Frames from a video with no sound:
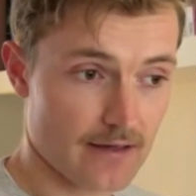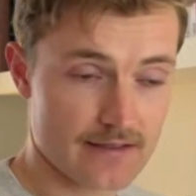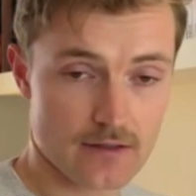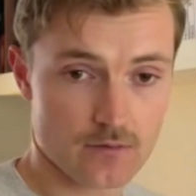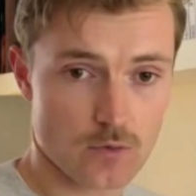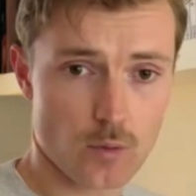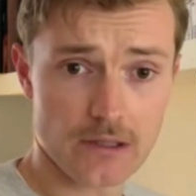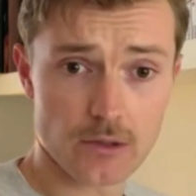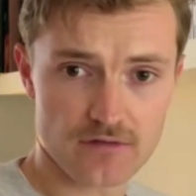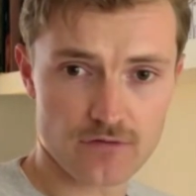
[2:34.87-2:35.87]
I tell them what
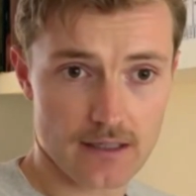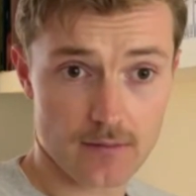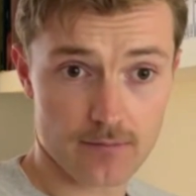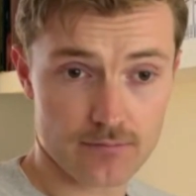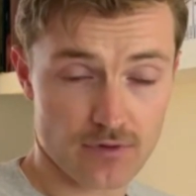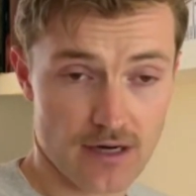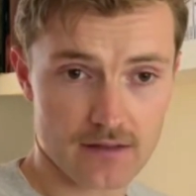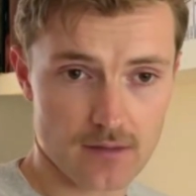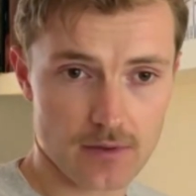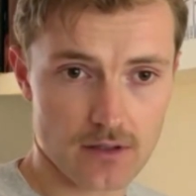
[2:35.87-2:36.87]
we're looking for in a
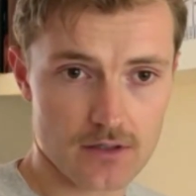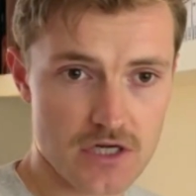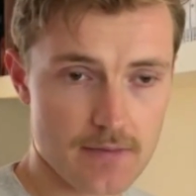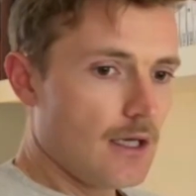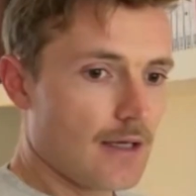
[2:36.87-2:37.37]
brand and a partnership.